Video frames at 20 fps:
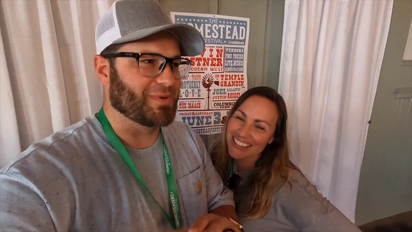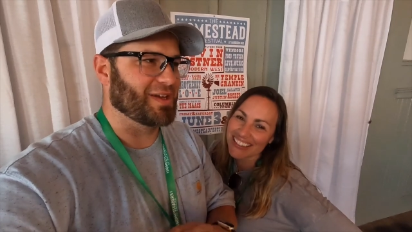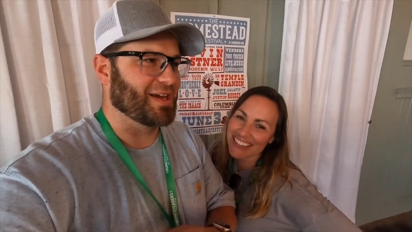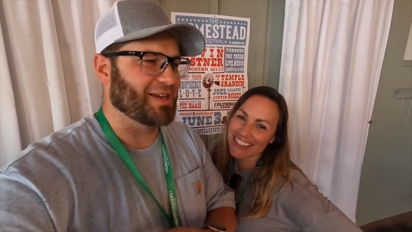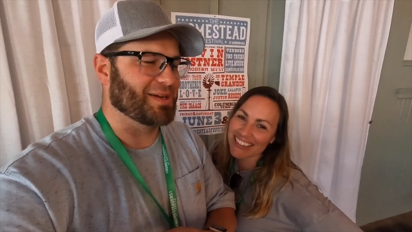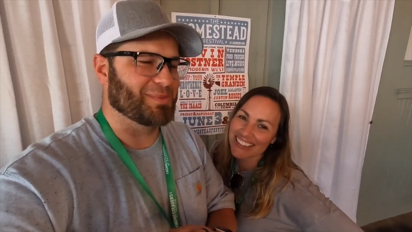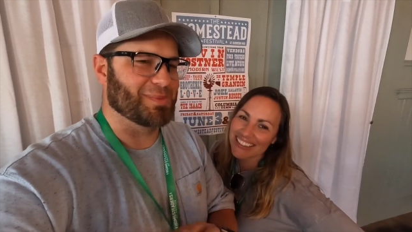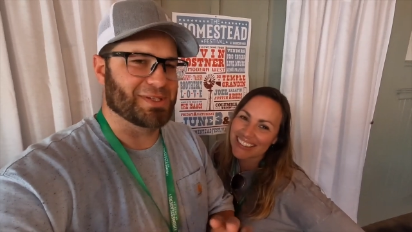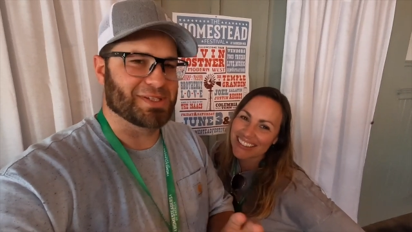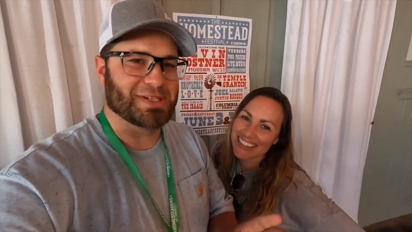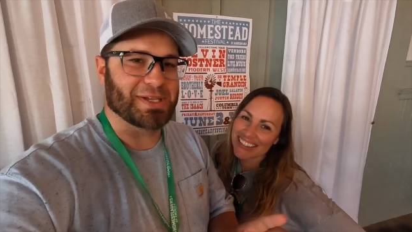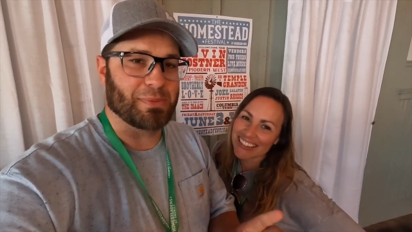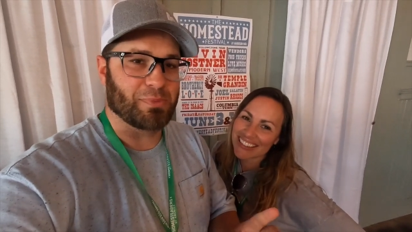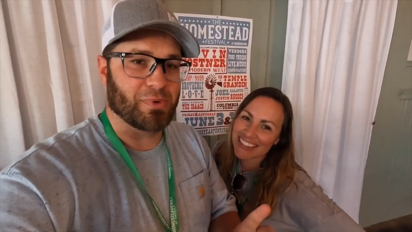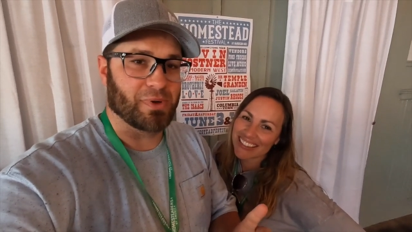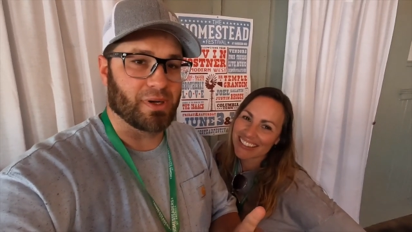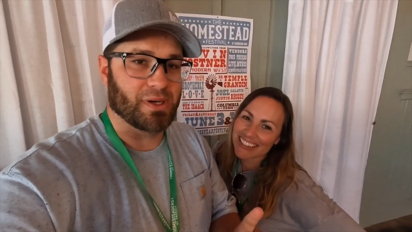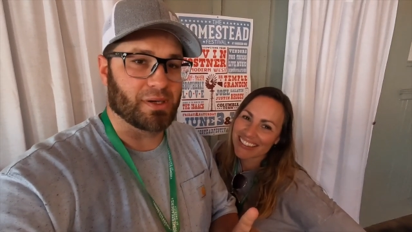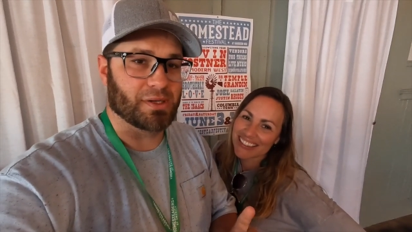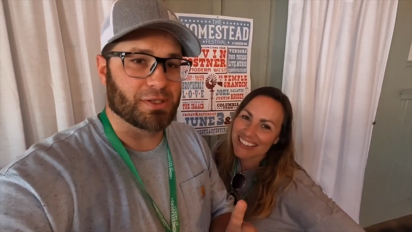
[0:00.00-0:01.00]
Speaker 1: kind of been
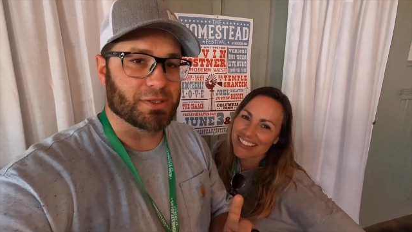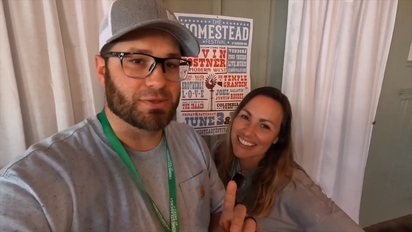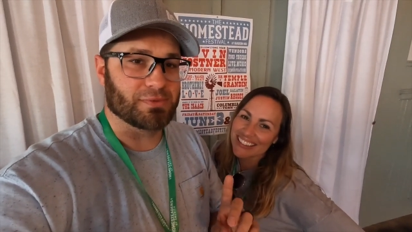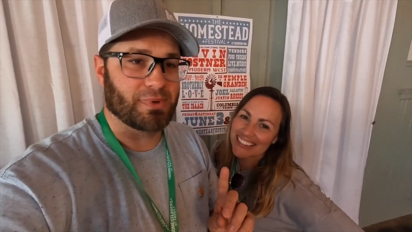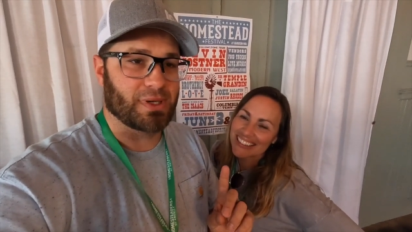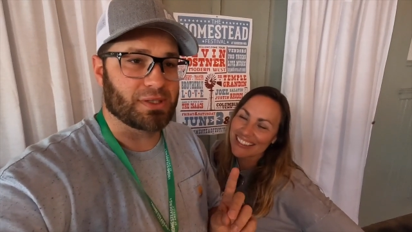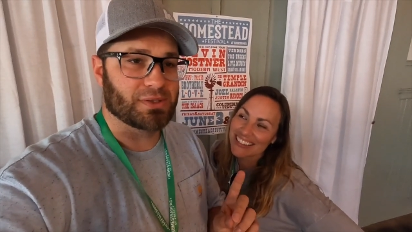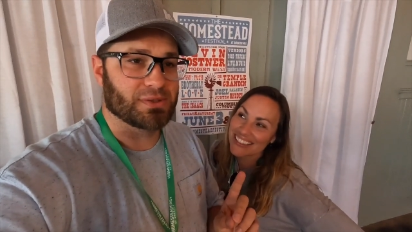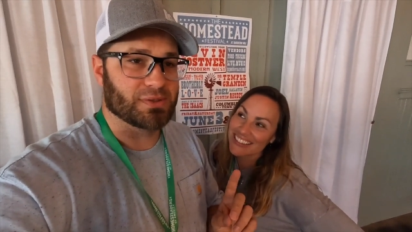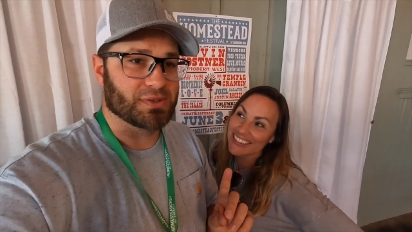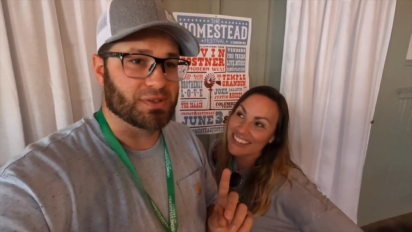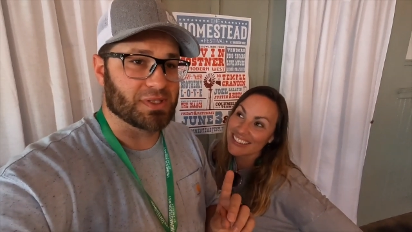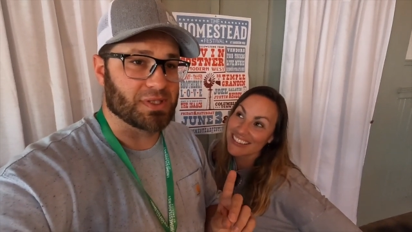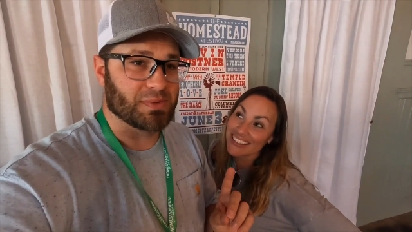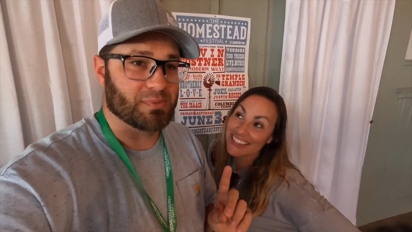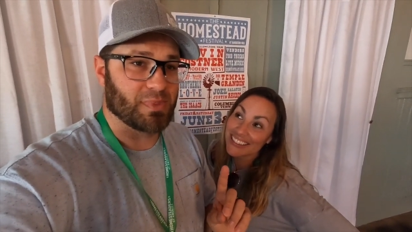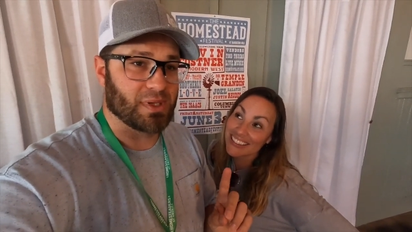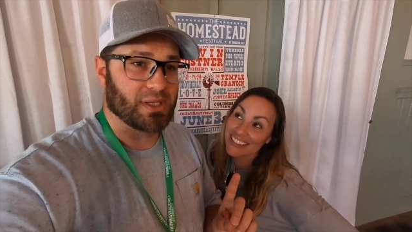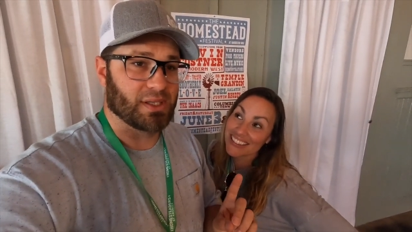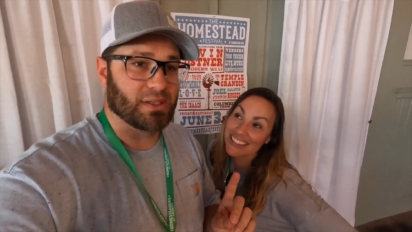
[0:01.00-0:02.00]
separated because Rachel
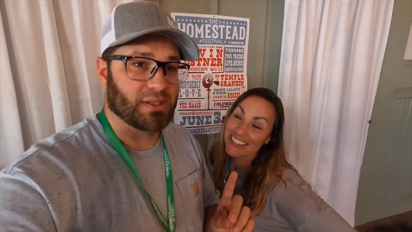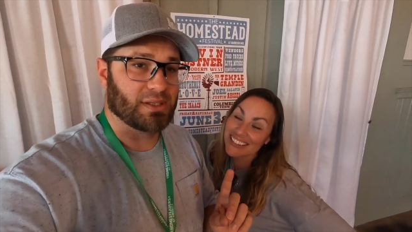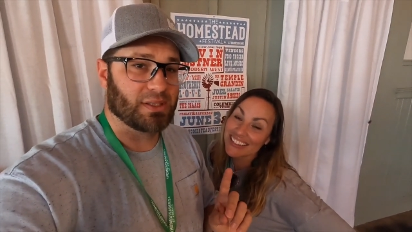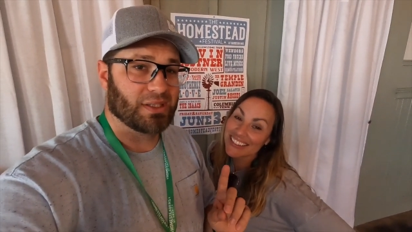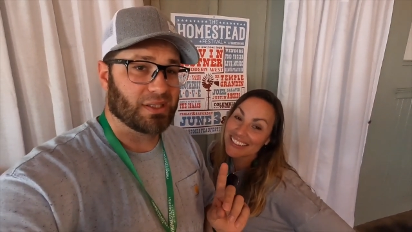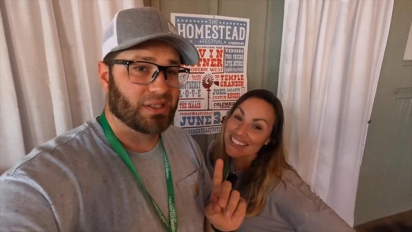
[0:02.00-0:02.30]
has been